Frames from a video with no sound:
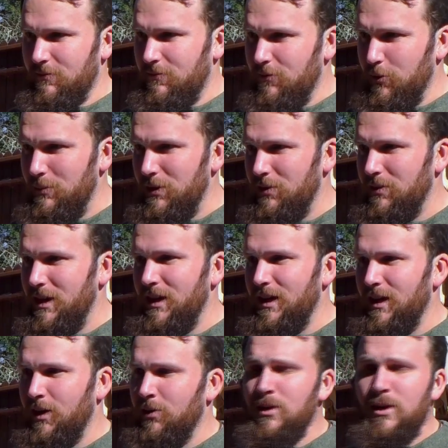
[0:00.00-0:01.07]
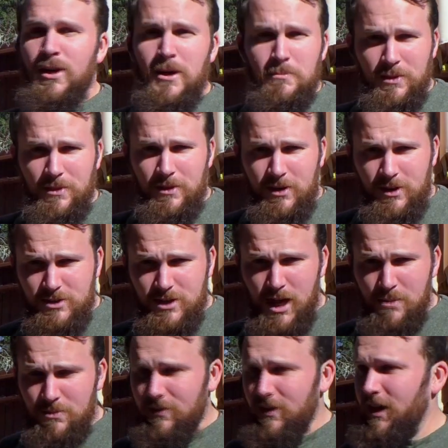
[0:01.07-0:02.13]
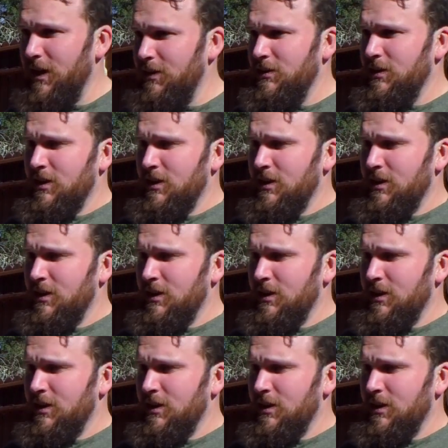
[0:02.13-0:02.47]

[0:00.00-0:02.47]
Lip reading: filming right now. But then on top of that,